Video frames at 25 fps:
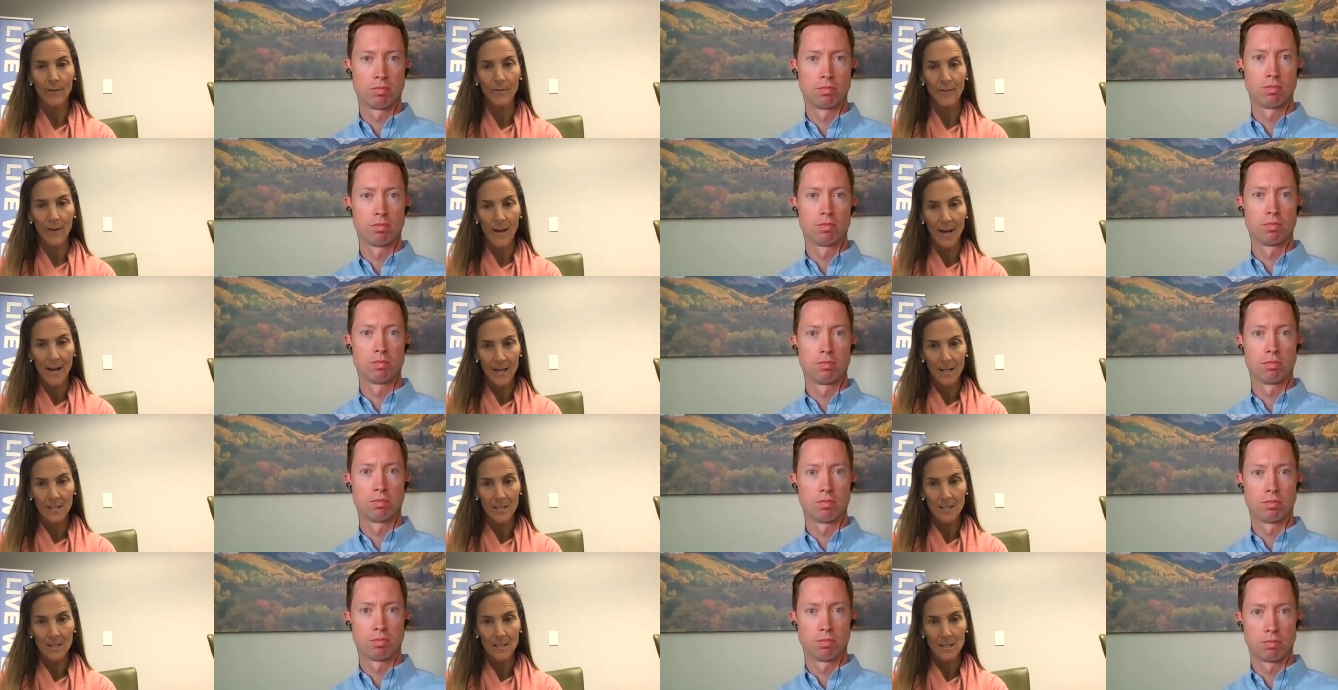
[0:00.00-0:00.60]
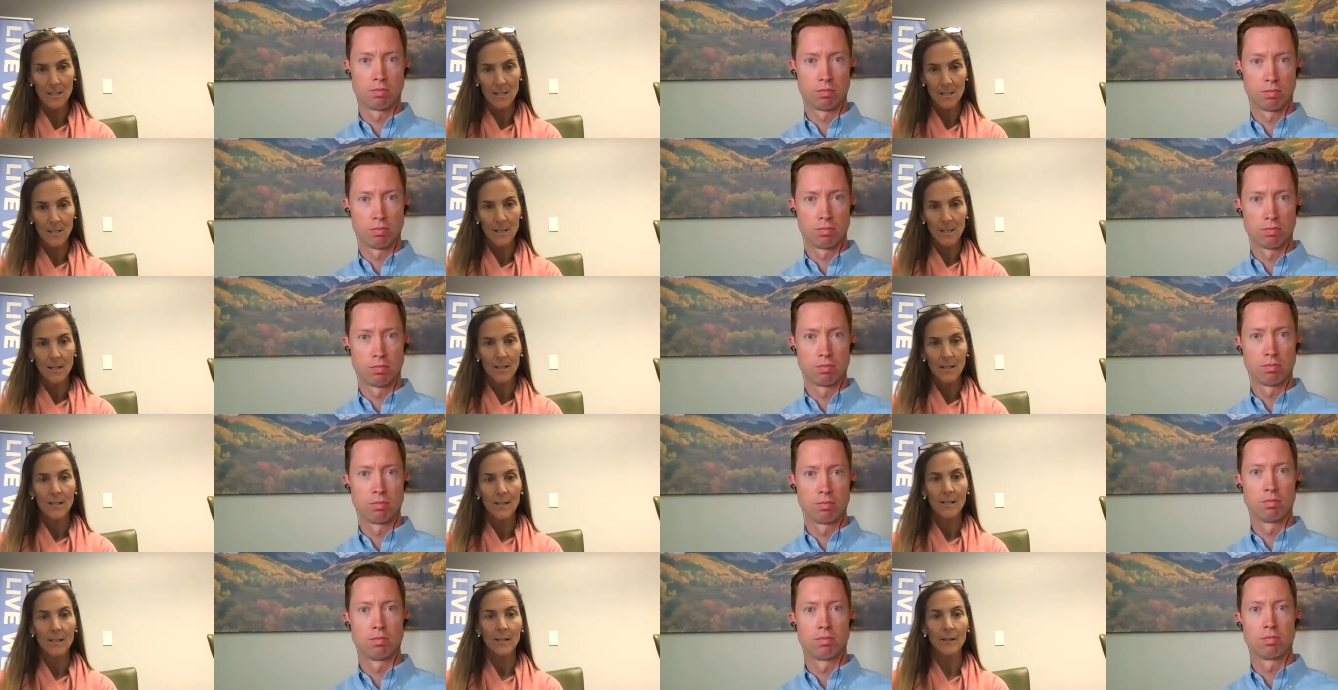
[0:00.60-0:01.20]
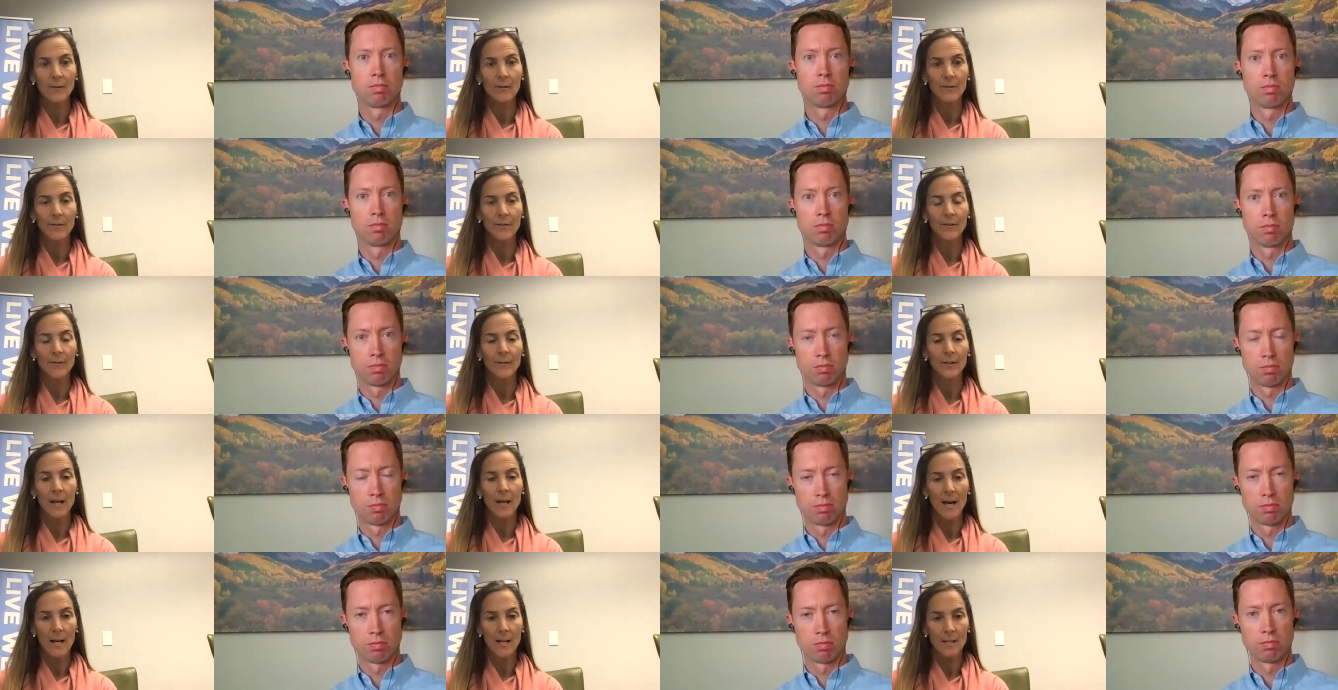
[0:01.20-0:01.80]
Speaker 1: effect? If
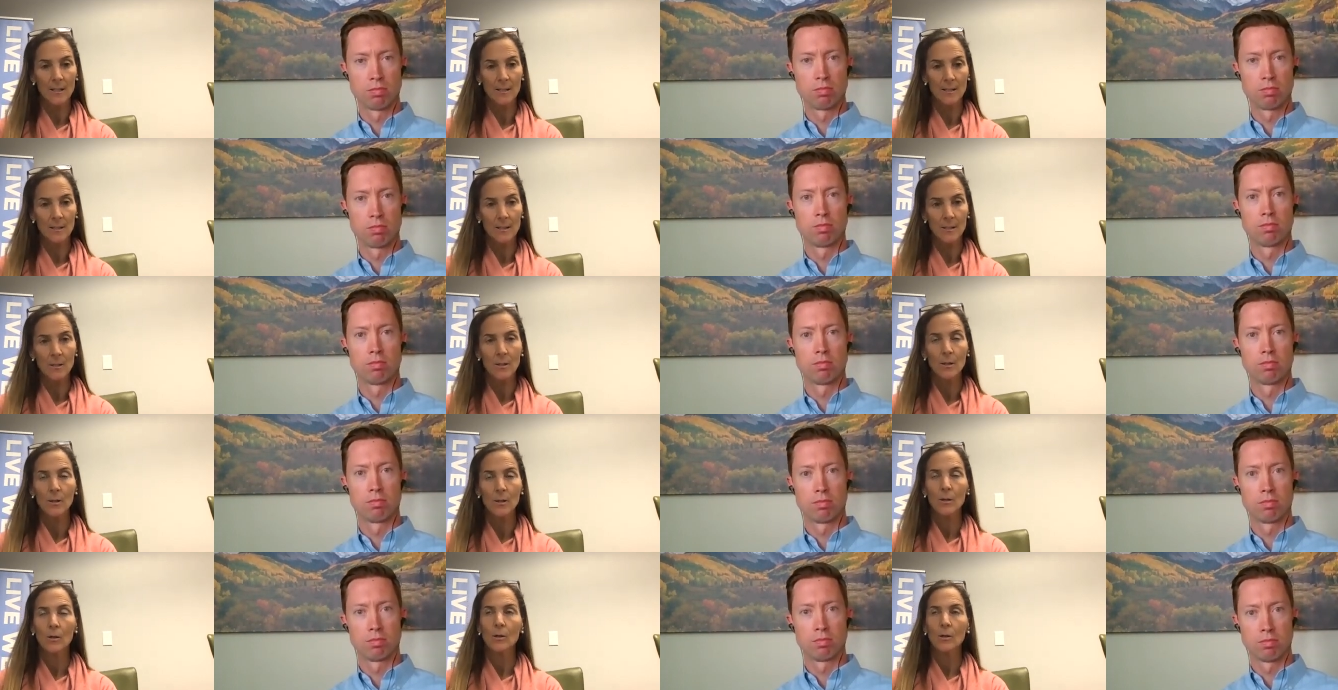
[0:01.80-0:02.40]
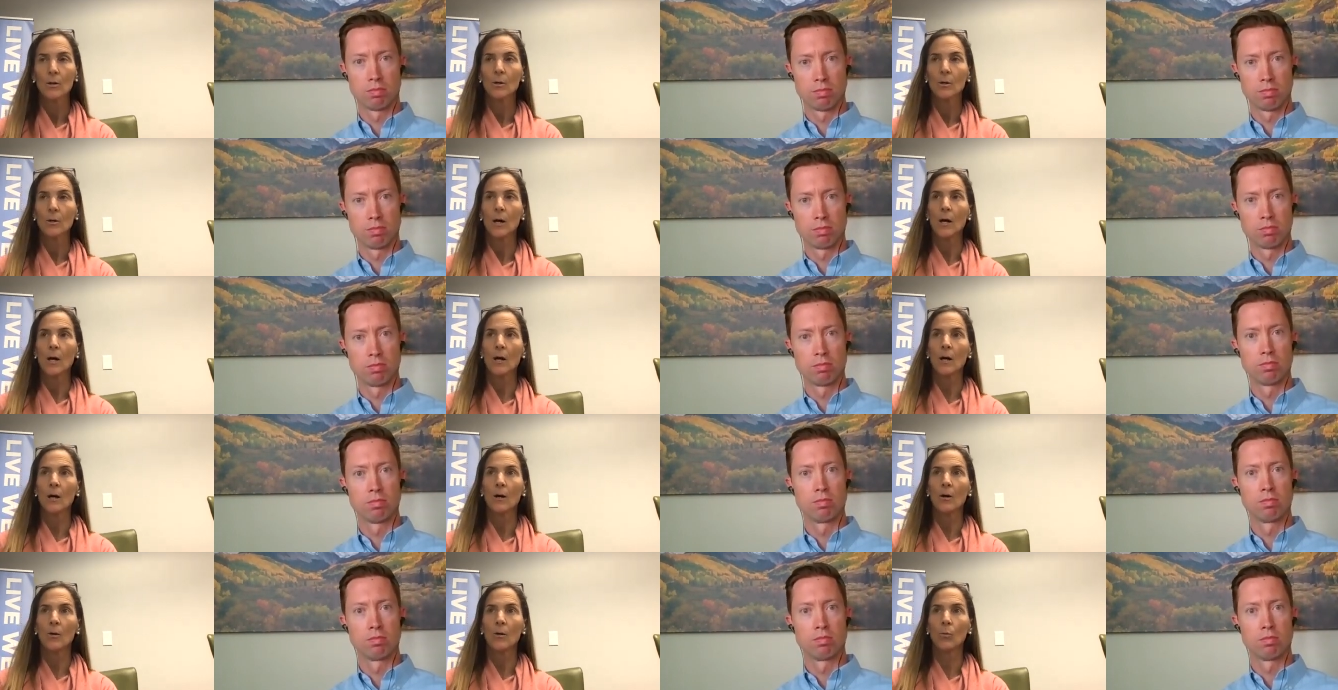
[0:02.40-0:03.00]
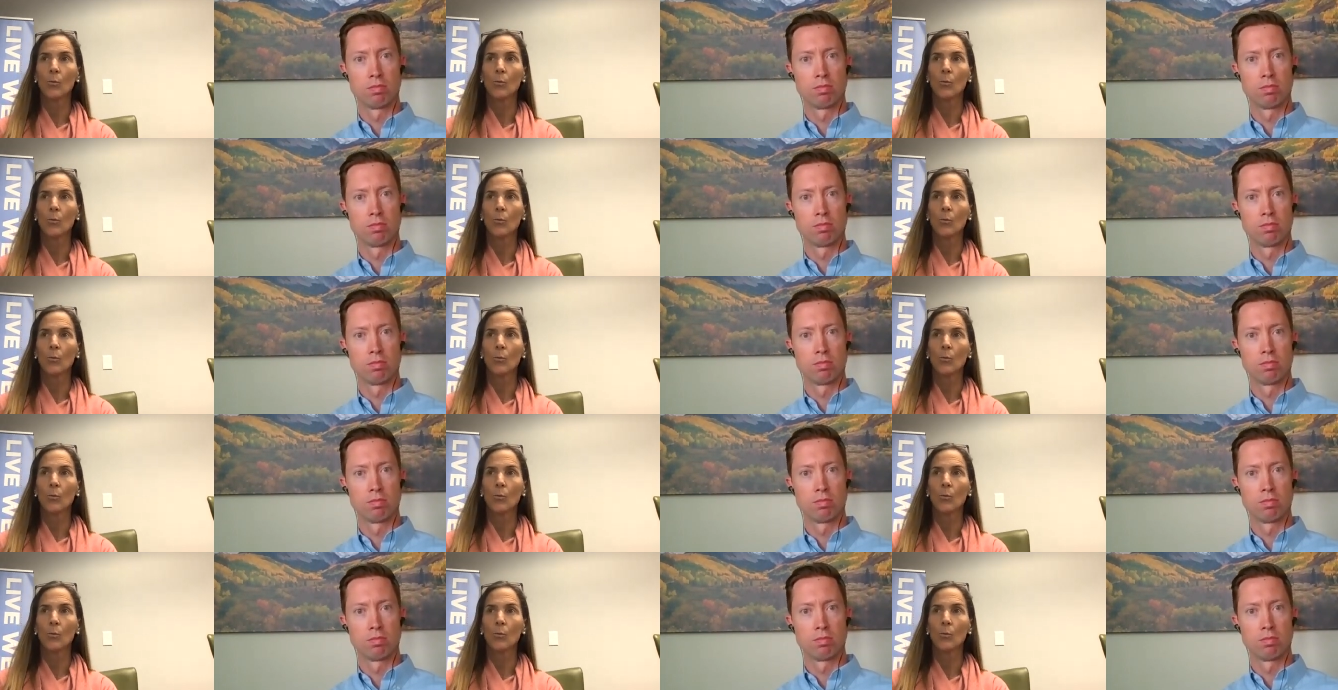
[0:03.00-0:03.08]
yes, uh,